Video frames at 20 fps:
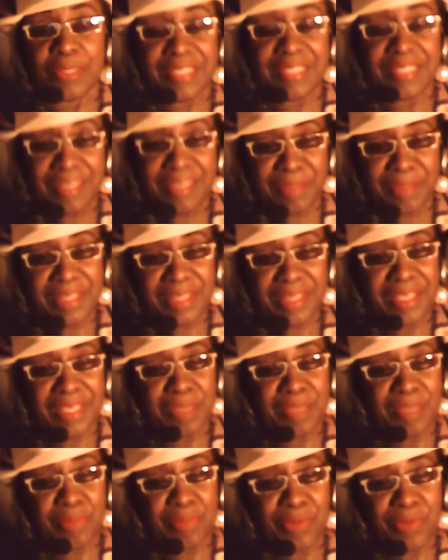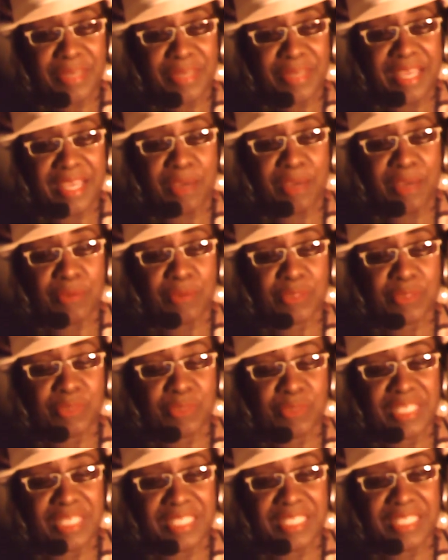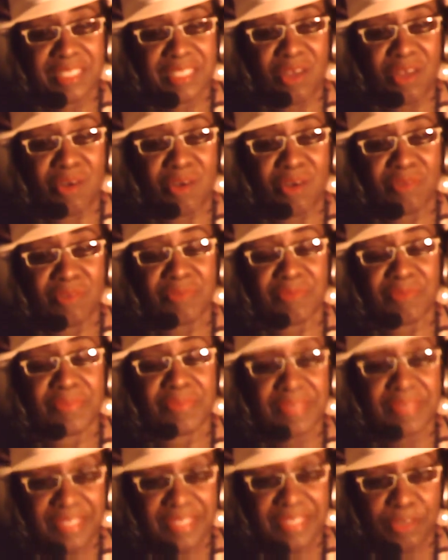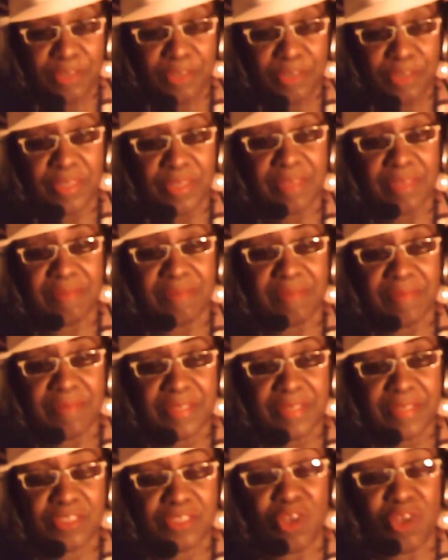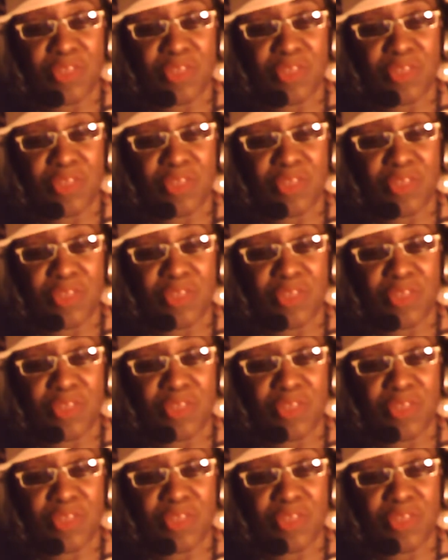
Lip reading: time I think he broke down was when he saw, the saw